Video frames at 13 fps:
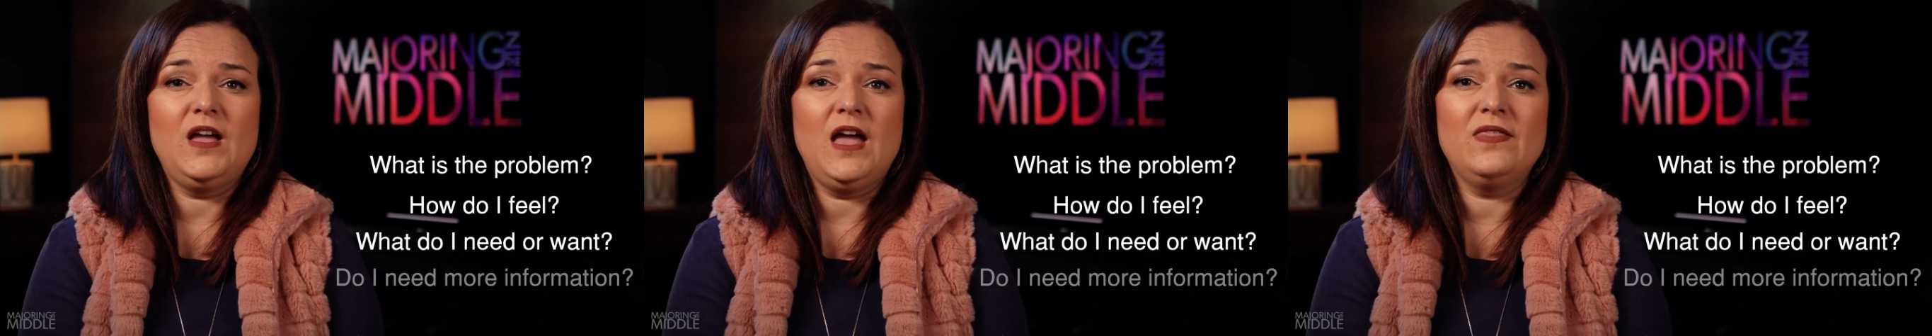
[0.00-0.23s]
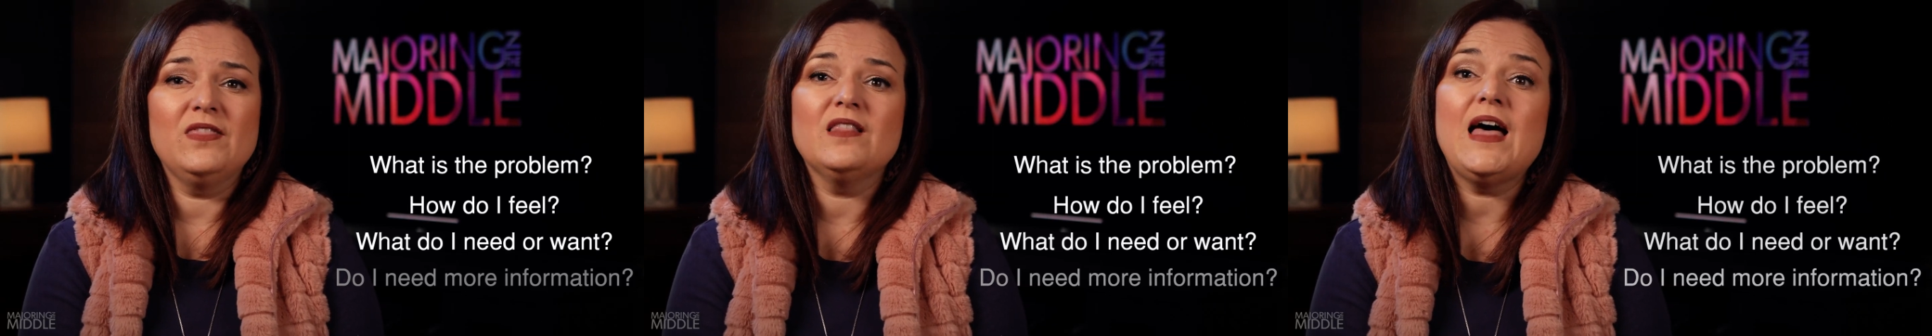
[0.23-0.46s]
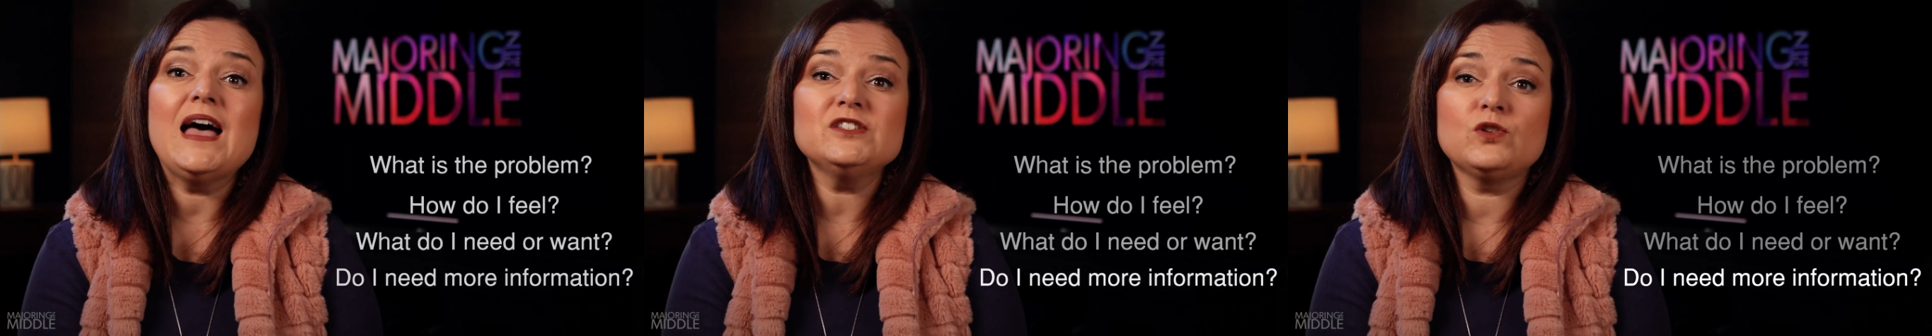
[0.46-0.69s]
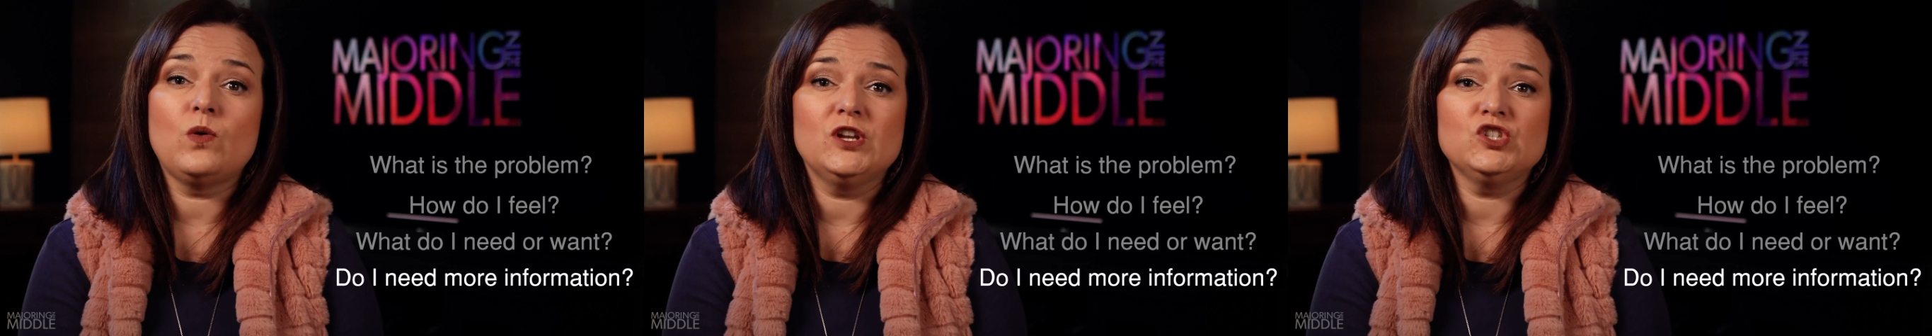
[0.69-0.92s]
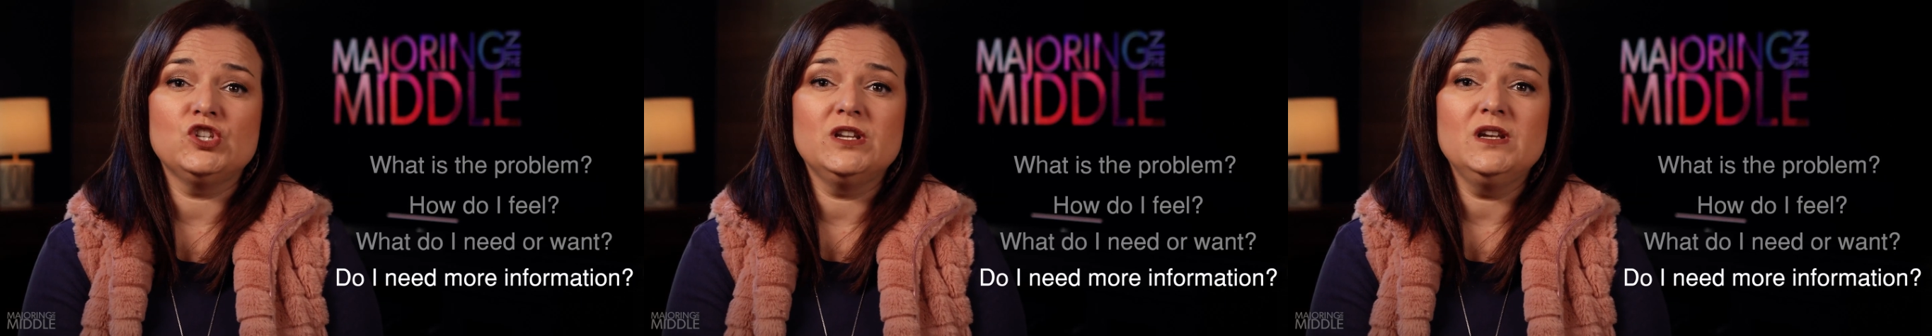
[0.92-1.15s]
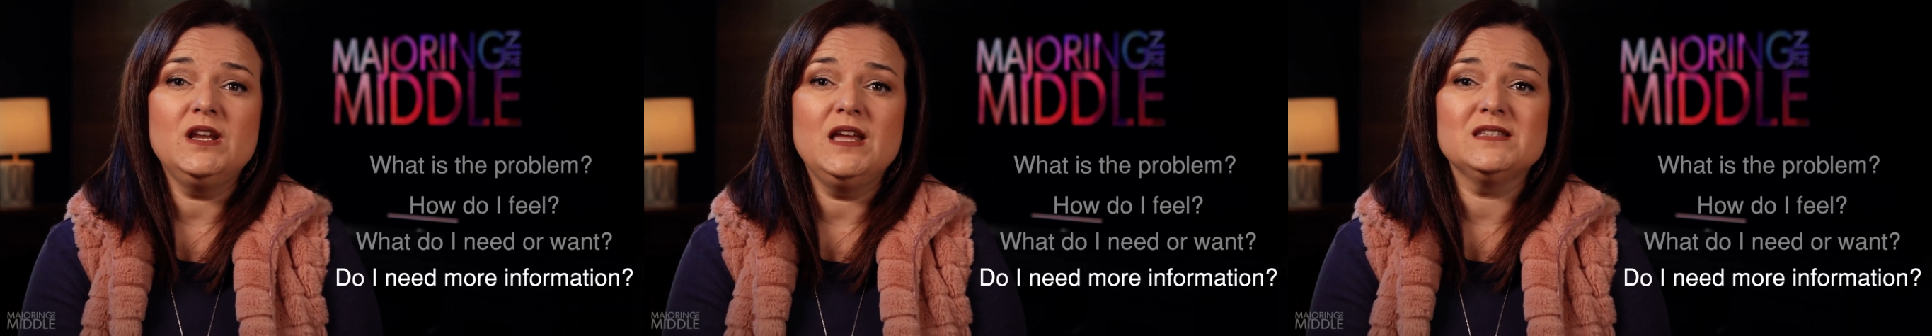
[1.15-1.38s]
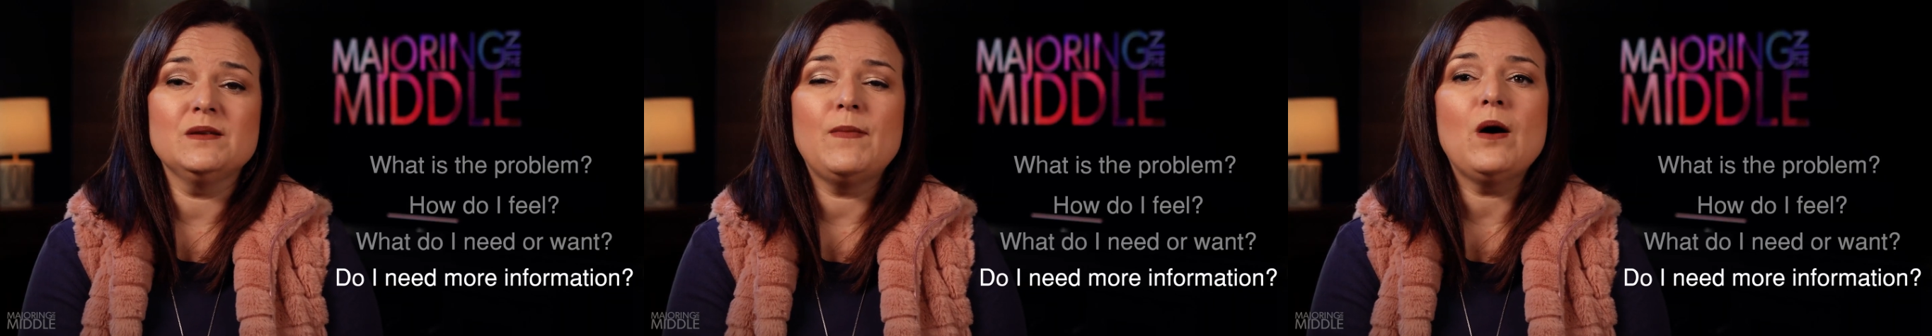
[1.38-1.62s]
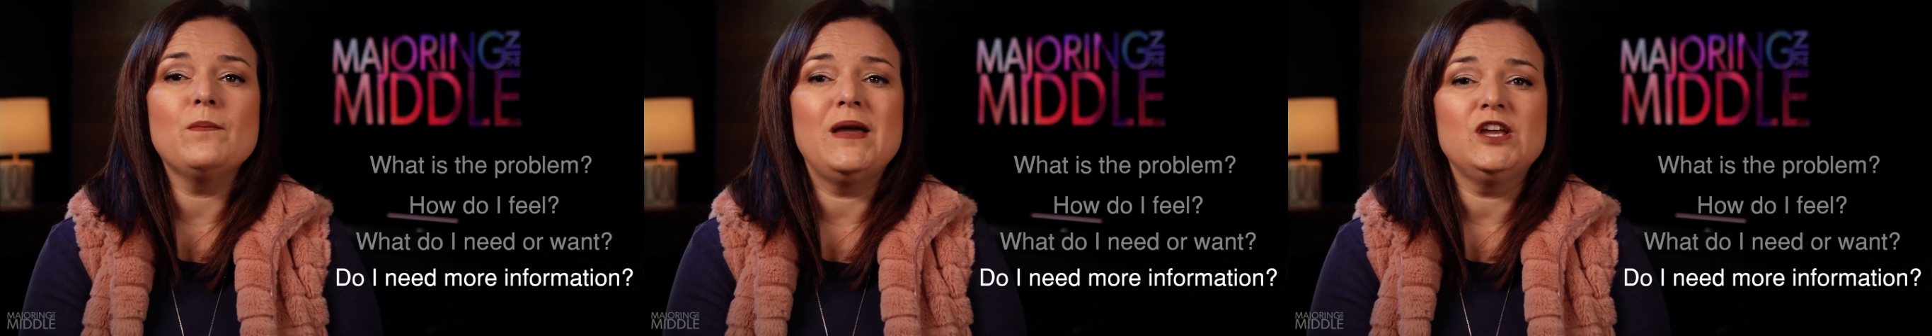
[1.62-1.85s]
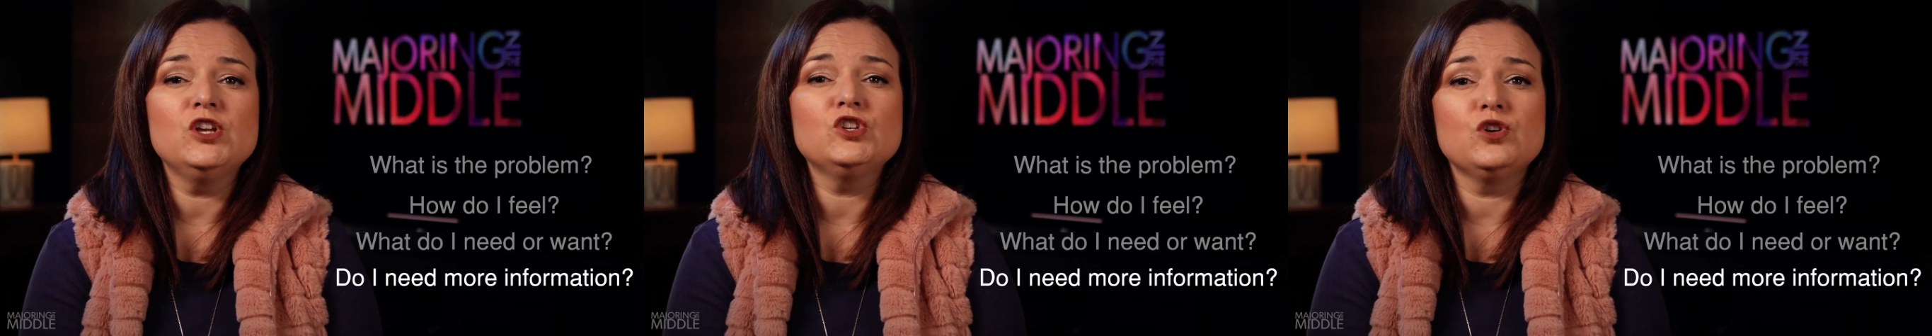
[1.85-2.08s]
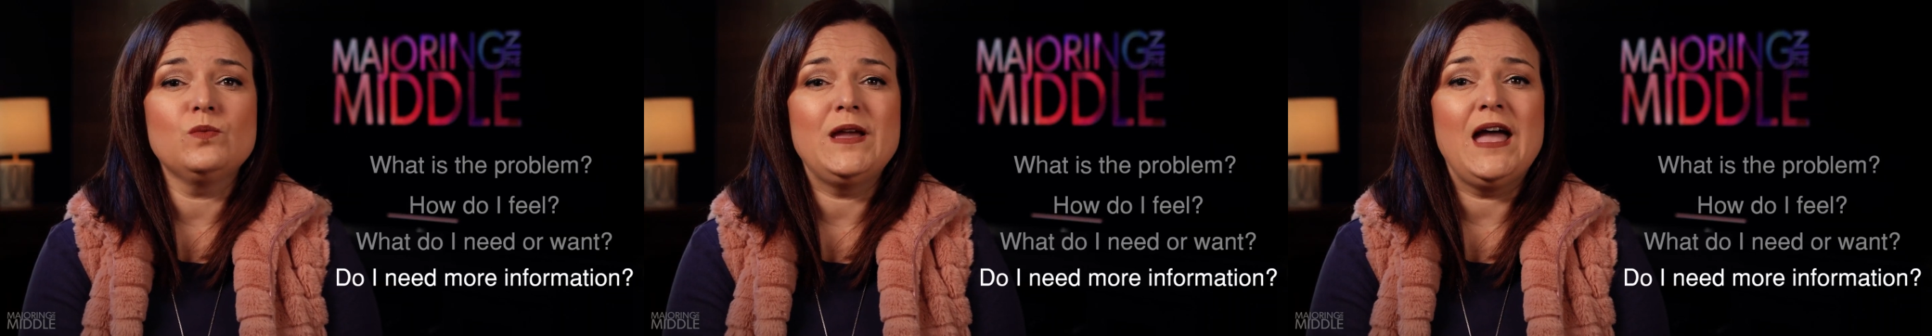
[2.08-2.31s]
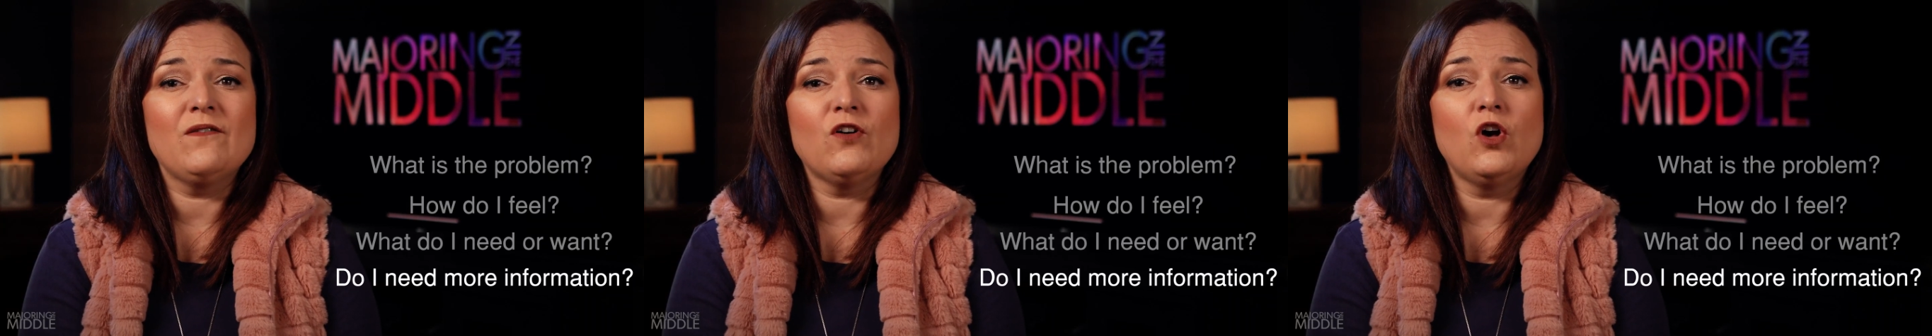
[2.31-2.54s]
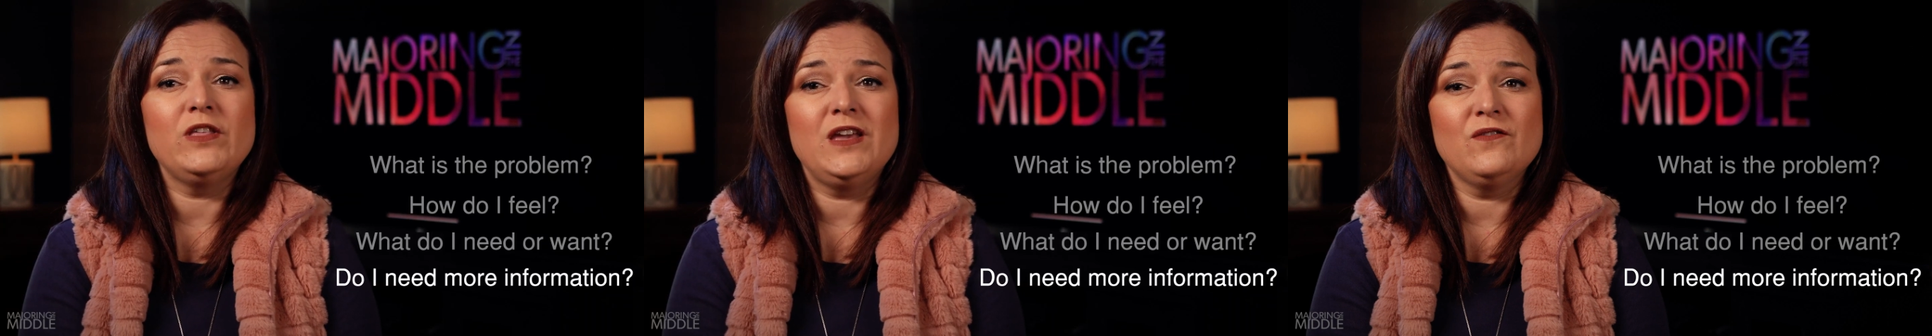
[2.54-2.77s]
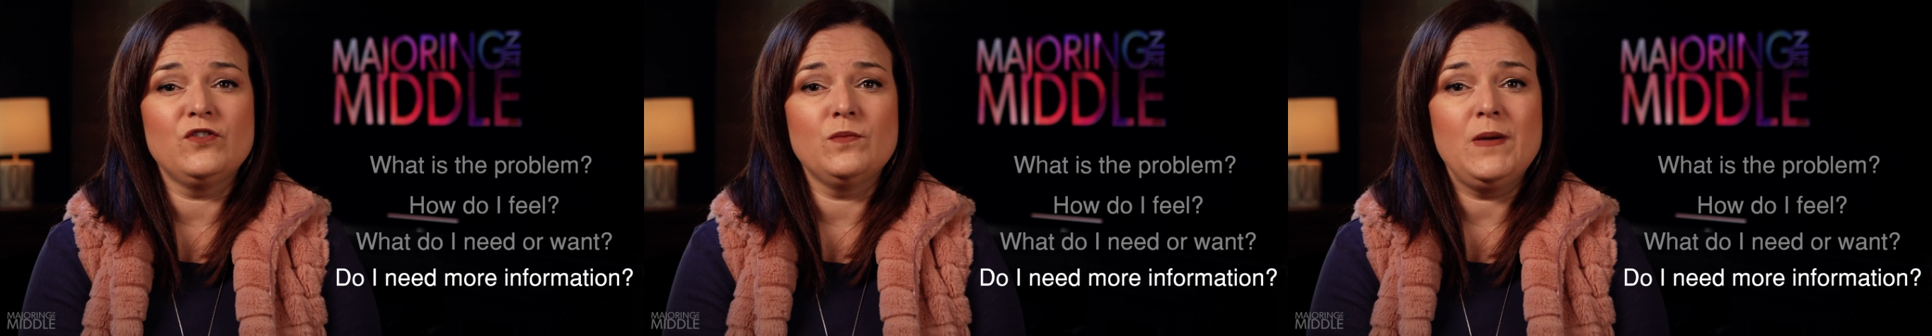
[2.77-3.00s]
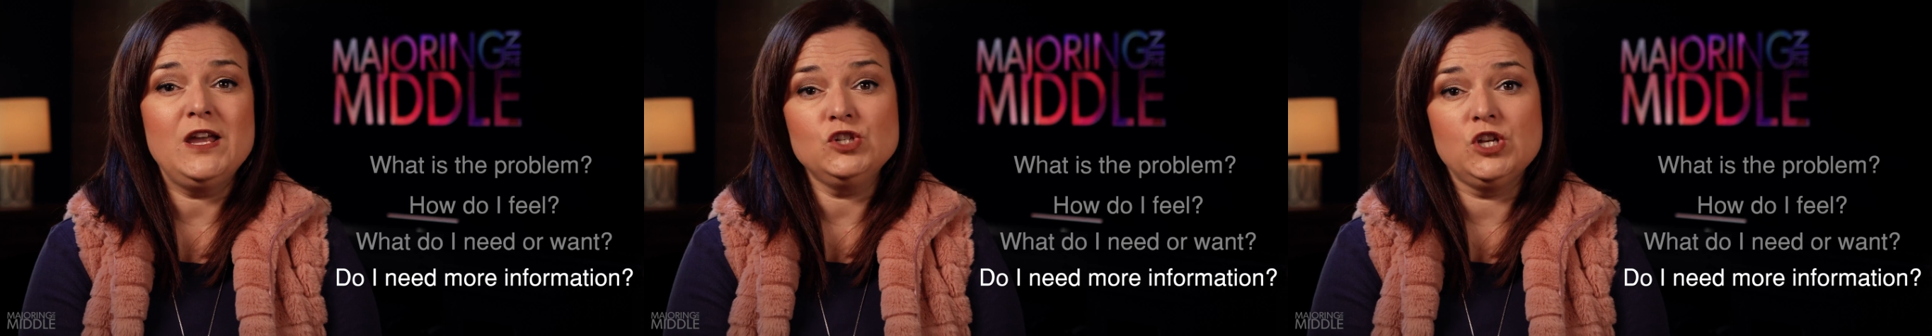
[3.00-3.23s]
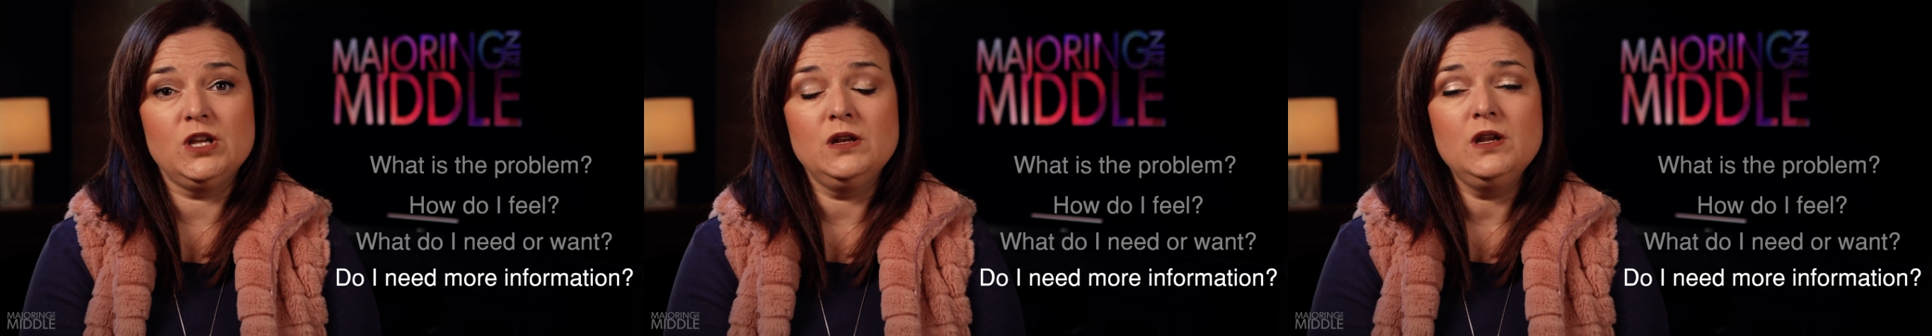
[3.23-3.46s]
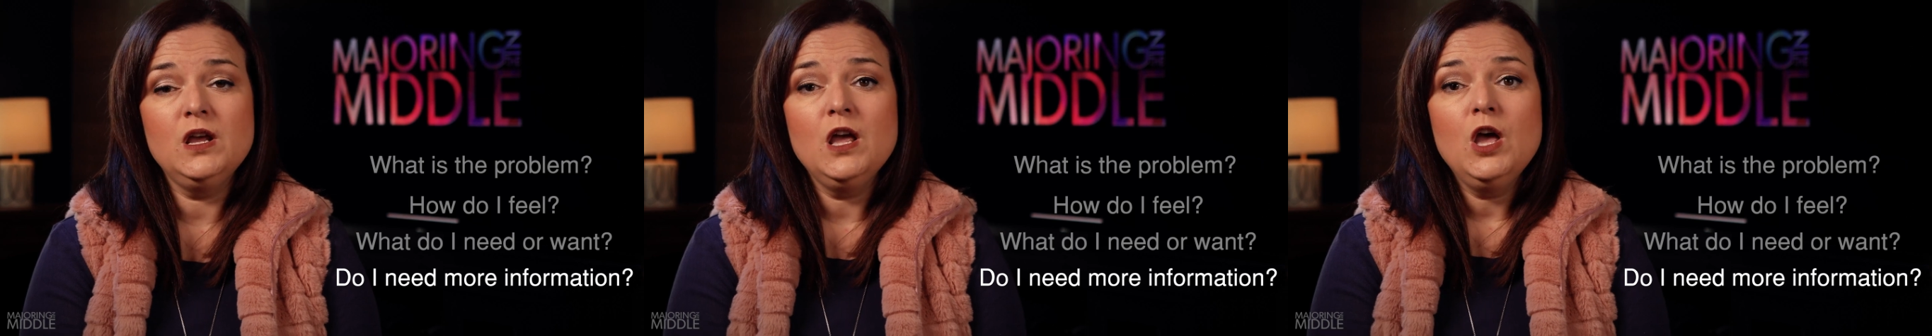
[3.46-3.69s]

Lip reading: and the last question is about making sure we have all the information,